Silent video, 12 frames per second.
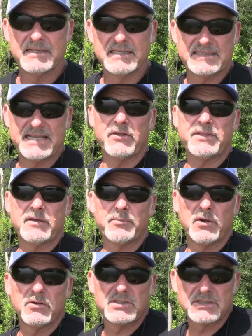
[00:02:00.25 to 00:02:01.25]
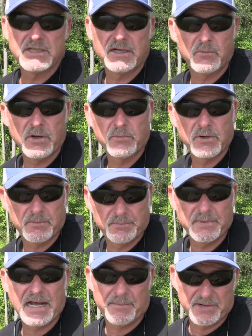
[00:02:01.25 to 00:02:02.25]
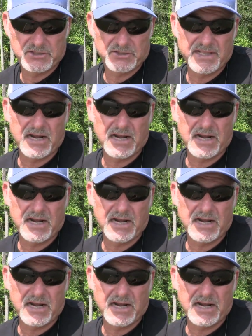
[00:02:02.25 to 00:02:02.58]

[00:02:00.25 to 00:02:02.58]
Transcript: the stealthy approach is going to what we're, I'm going to do